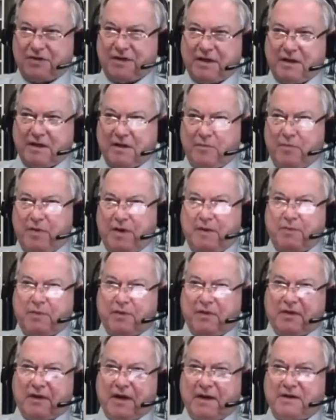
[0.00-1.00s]
in the
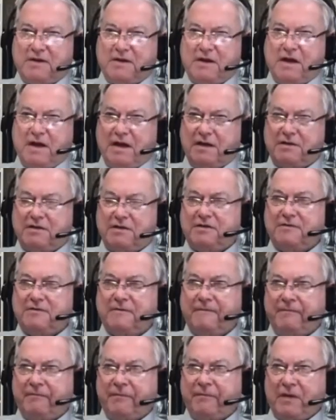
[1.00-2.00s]
people that I talk to,
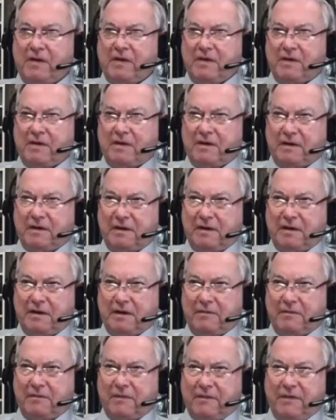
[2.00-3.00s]

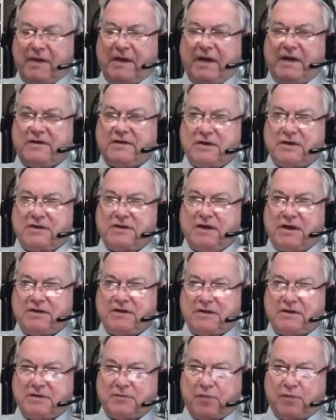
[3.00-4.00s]
that I
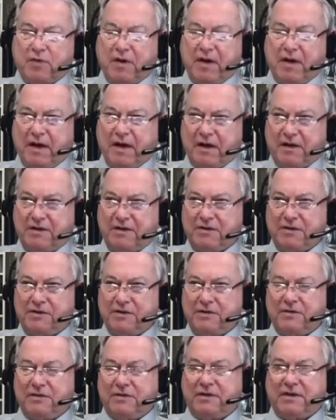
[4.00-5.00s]
suggest this product
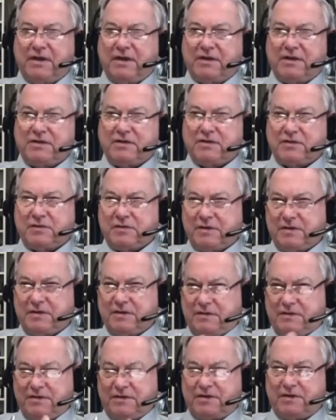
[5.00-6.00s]
to, the
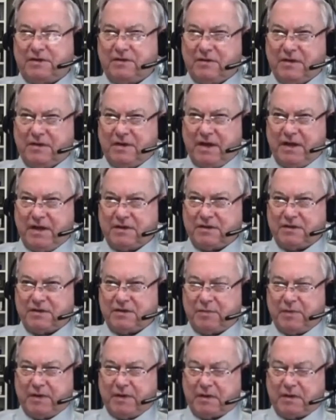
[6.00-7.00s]
steroid nasal
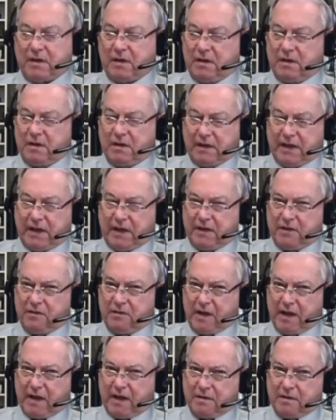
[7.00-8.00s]
sprays. Oh, I can't do
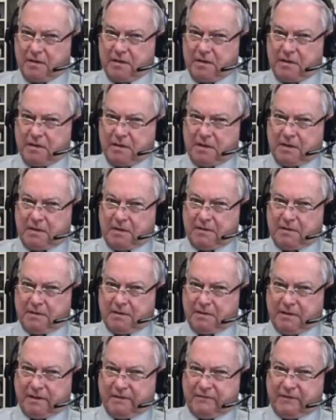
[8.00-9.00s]
that.
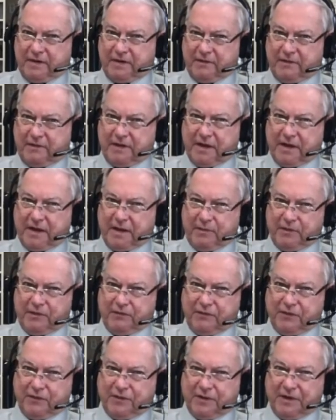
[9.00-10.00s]
I've never done that
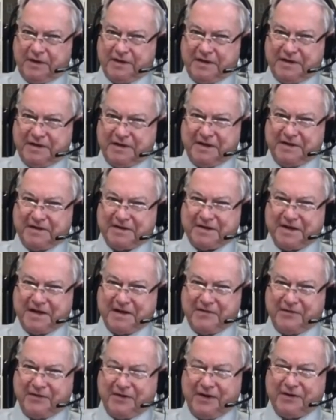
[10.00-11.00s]
before. And it is
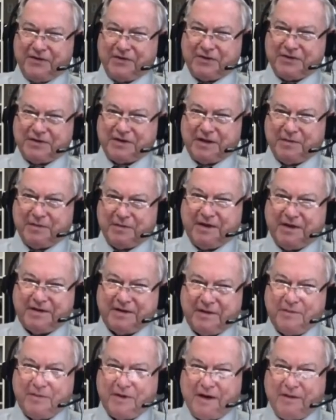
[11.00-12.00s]
kind of interesting
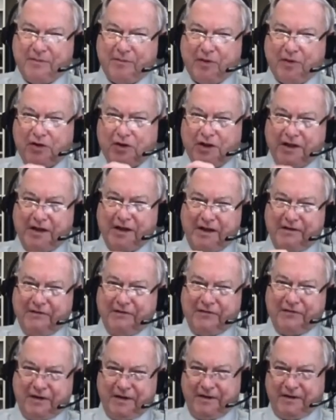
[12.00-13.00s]
because I
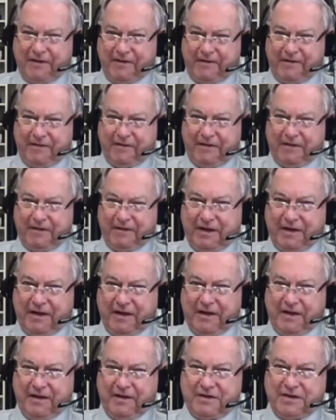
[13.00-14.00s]
believe that
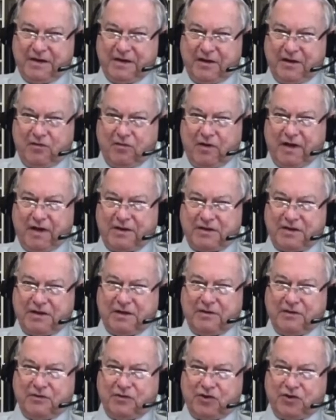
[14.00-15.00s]
is a great
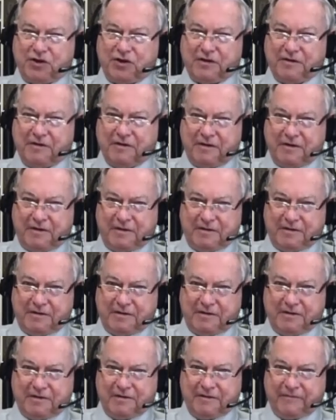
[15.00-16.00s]
solution,
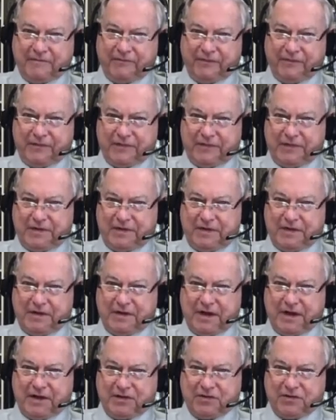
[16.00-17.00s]
to
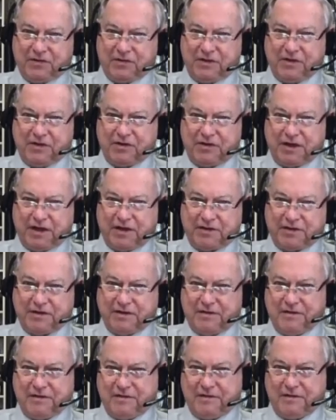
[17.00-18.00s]
nasal
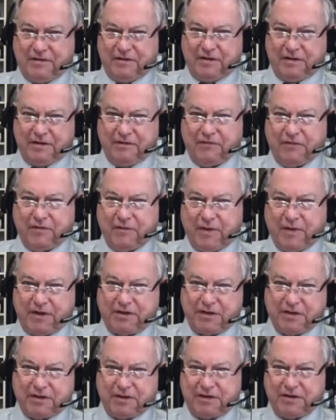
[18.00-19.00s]
congestion and
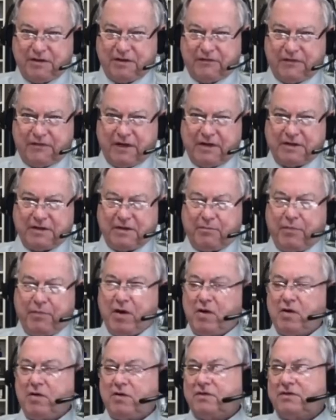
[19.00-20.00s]
inflammation and stuff, as
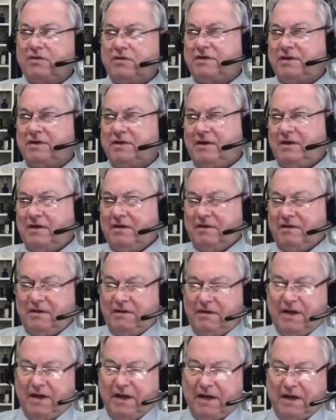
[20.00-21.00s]
opposed to
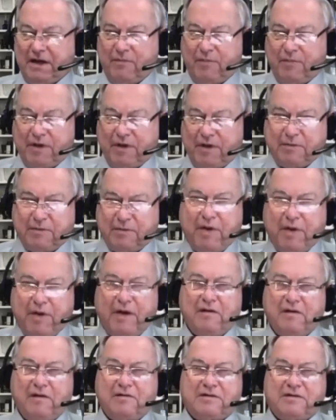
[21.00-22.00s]
taking a bunch of
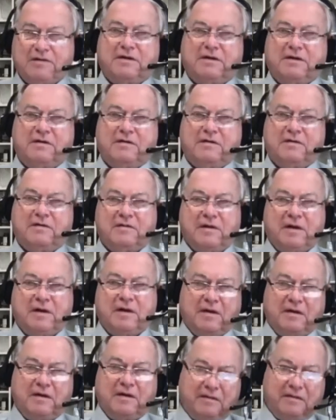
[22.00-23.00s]
pills,
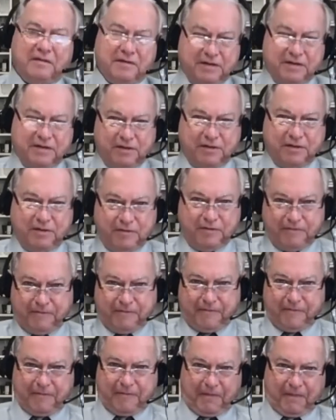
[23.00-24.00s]
So
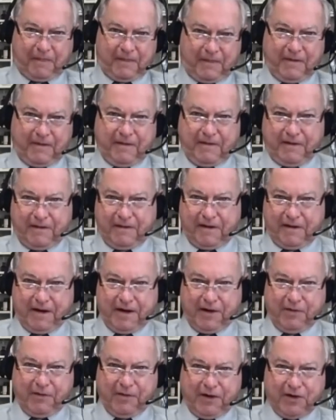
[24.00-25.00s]

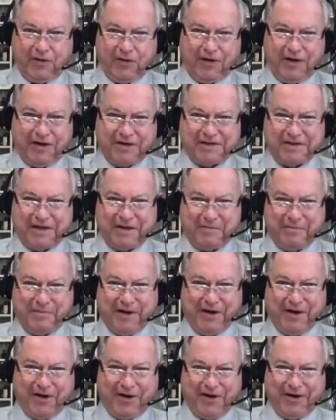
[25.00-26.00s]
how do we cross that
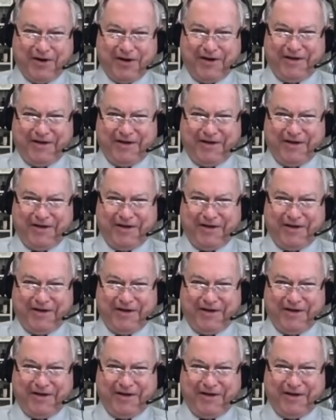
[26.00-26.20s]
barrier?